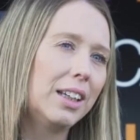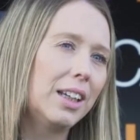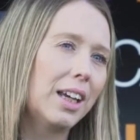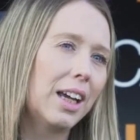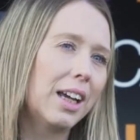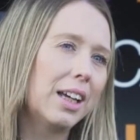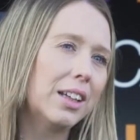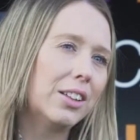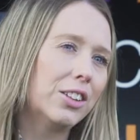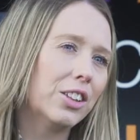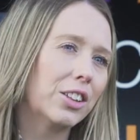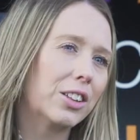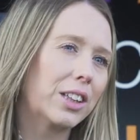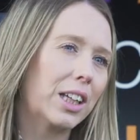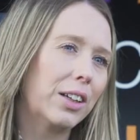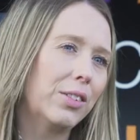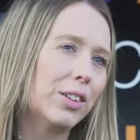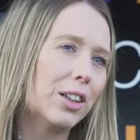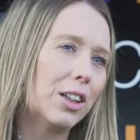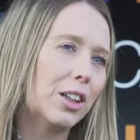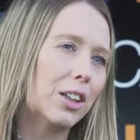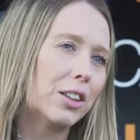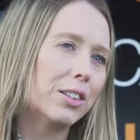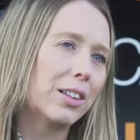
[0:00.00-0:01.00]
yeah, it's just
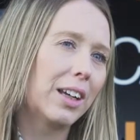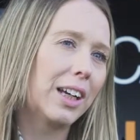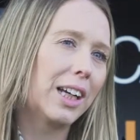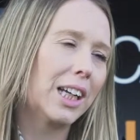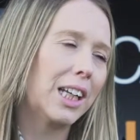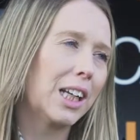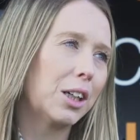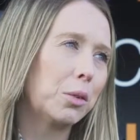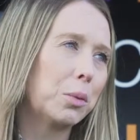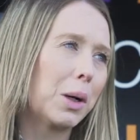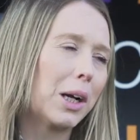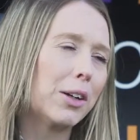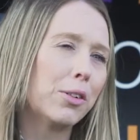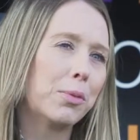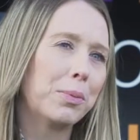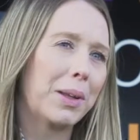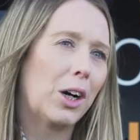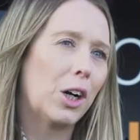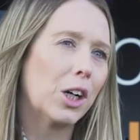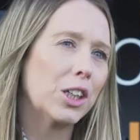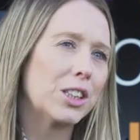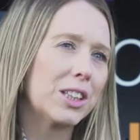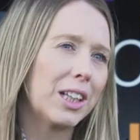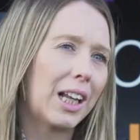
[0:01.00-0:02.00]
taken her away from
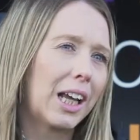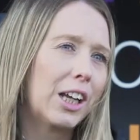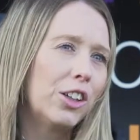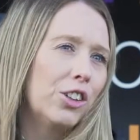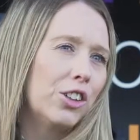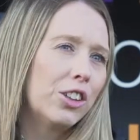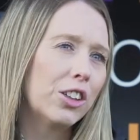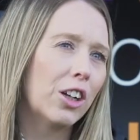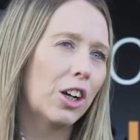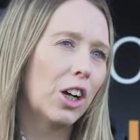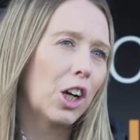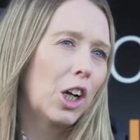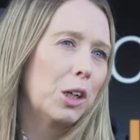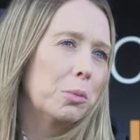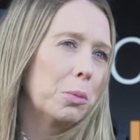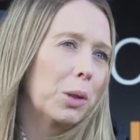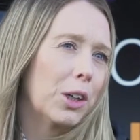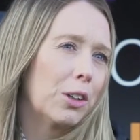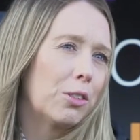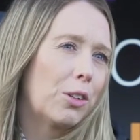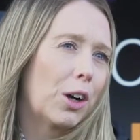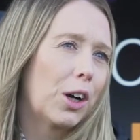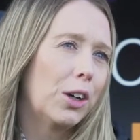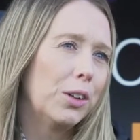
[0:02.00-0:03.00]
the isolation at home
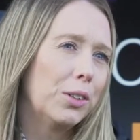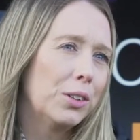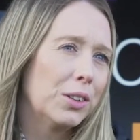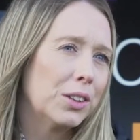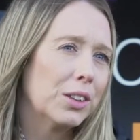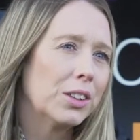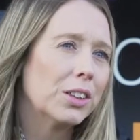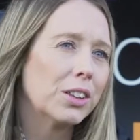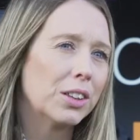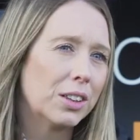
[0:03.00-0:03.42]
on her own.